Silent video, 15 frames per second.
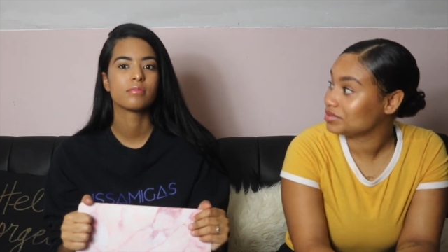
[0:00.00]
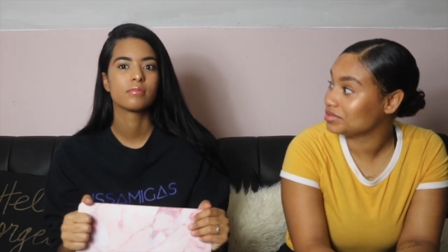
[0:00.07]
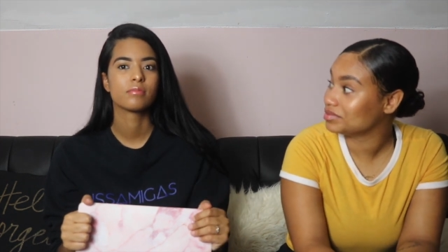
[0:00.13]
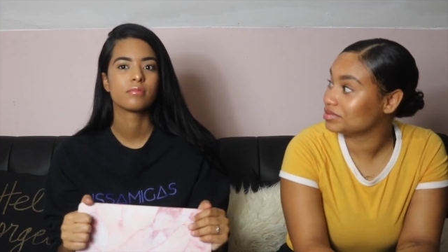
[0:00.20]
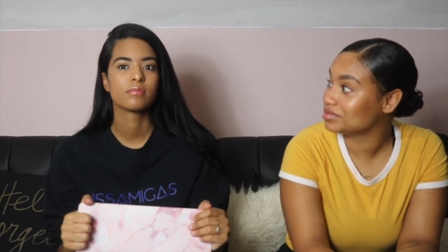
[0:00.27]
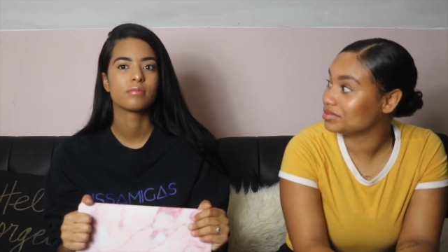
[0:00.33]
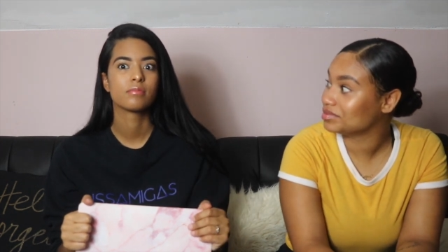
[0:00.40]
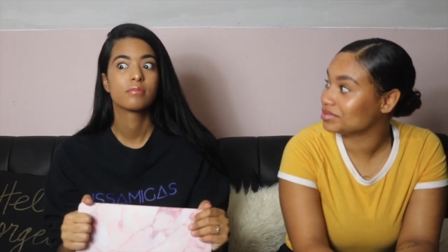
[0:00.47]

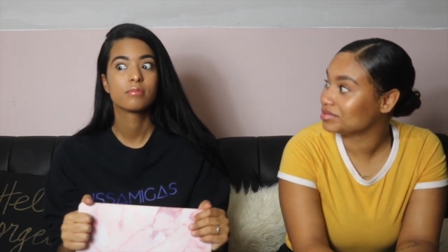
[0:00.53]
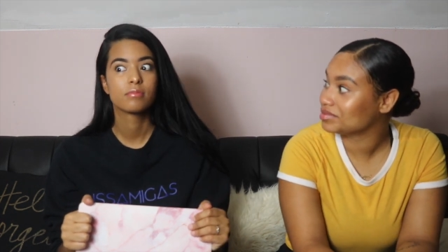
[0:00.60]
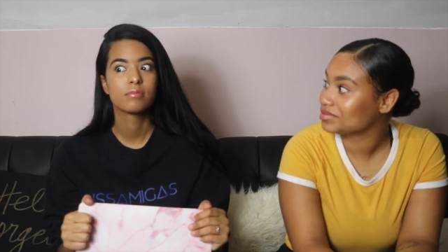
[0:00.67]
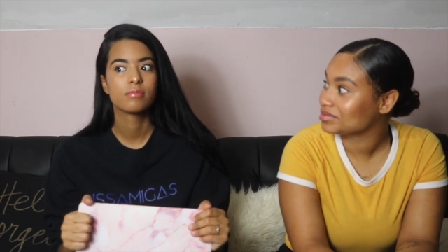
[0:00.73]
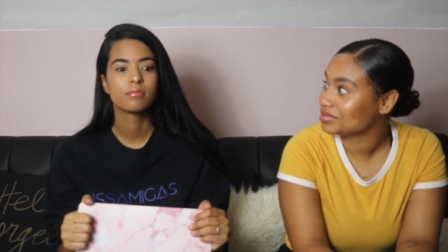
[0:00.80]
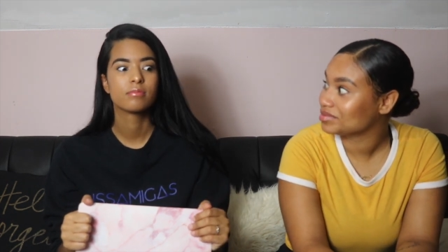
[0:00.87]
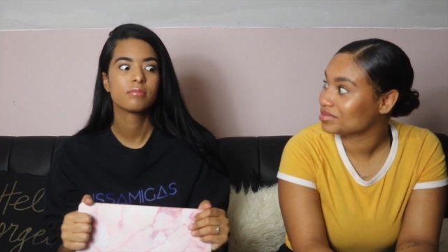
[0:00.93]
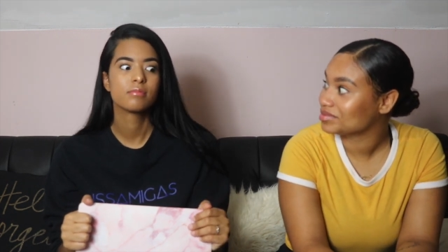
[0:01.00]
Speaker 1: Mm-hmm.
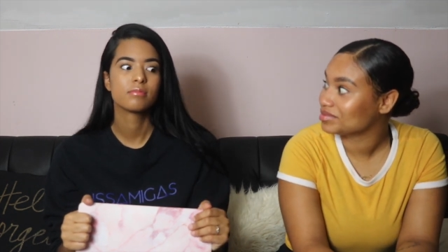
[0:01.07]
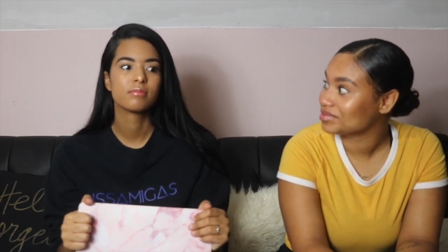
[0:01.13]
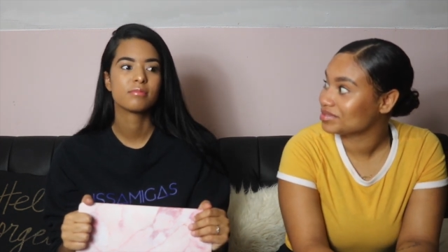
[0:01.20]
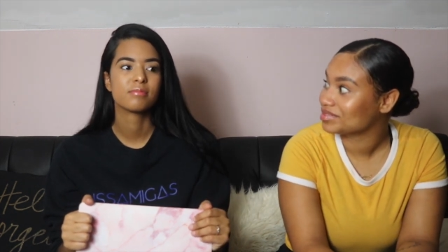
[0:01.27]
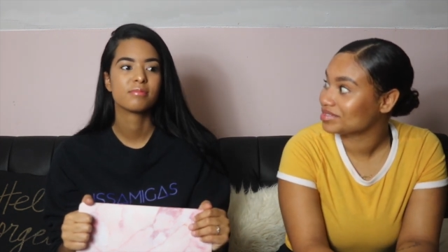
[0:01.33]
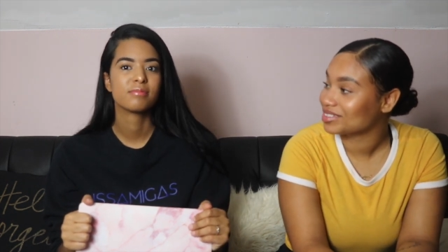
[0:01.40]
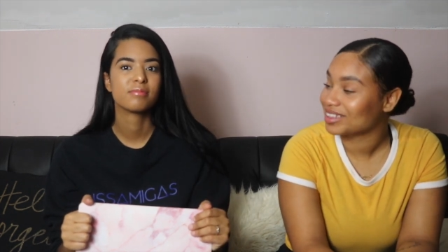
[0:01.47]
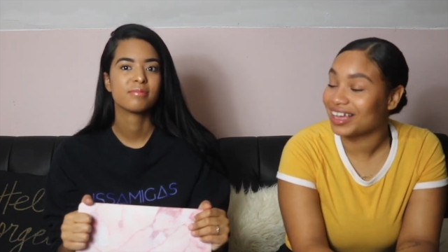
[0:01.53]

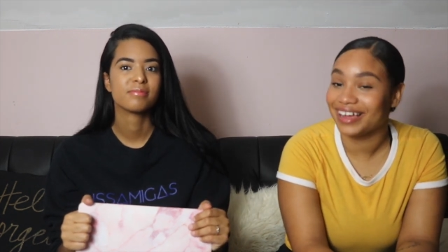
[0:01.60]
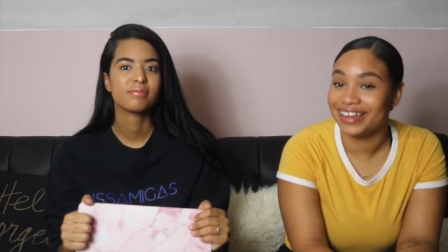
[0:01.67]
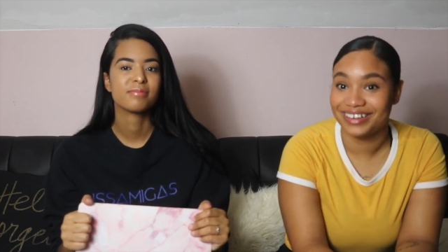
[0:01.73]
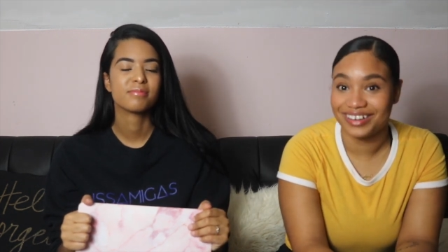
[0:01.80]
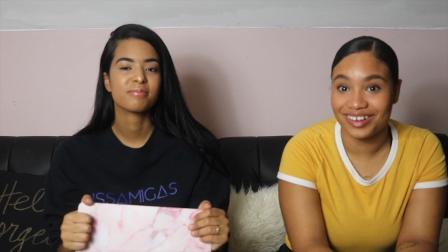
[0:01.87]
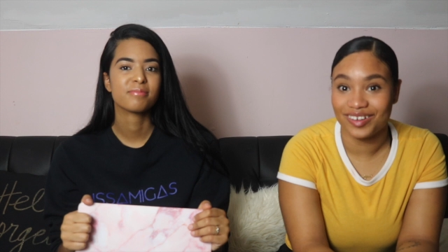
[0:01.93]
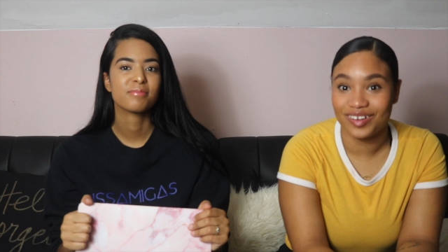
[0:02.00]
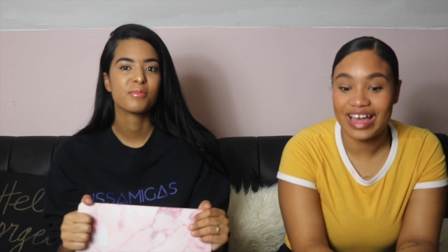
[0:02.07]
I know.